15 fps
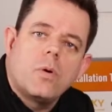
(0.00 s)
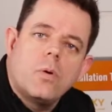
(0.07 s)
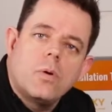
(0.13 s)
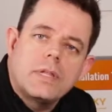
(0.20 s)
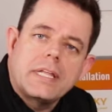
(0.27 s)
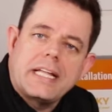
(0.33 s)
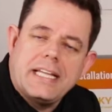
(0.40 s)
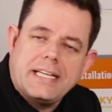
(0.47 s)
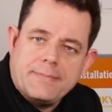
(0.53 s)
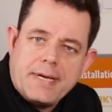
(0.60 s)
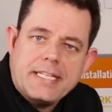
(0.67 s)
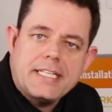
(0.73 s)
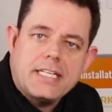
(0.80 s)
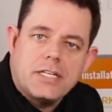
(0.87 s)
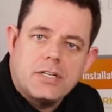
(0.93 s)
or the
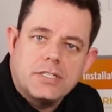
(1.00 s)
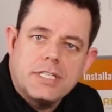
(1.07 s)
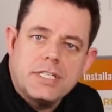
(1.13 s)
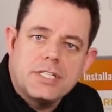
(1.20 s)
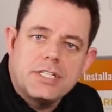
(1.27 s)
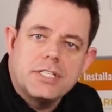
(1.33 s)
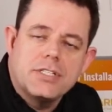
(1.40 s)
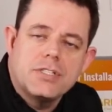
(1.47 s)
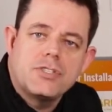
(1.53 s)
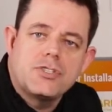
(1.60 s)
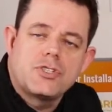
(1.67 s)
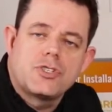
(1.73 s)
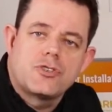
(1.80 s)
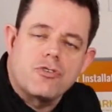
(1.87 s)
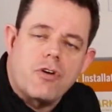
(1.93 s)
climatic conditions
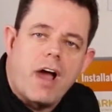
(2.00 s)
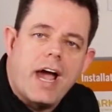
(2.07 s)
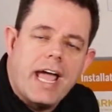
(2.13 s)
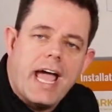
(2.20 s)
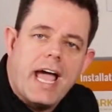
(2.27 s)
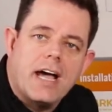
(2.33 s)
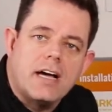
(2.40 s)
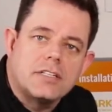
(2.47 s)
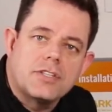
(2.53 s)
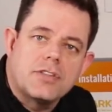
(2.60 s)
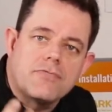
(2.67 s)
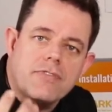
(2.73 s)
dry out,